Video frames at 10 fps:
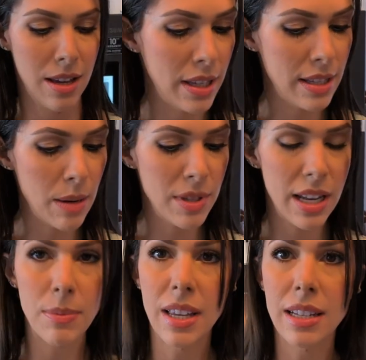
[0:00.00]
So I'm doing the
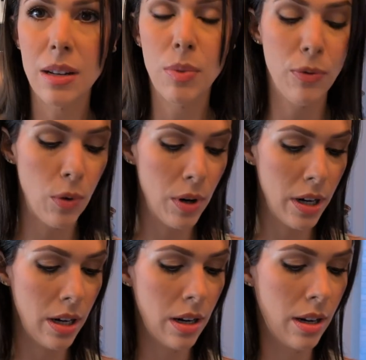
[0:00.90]
same steps I did
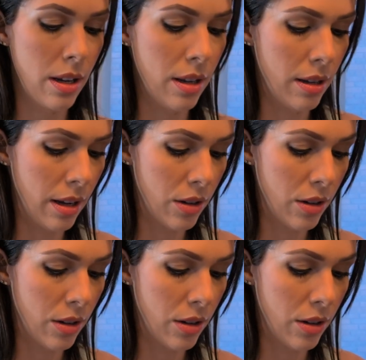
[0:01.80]
before.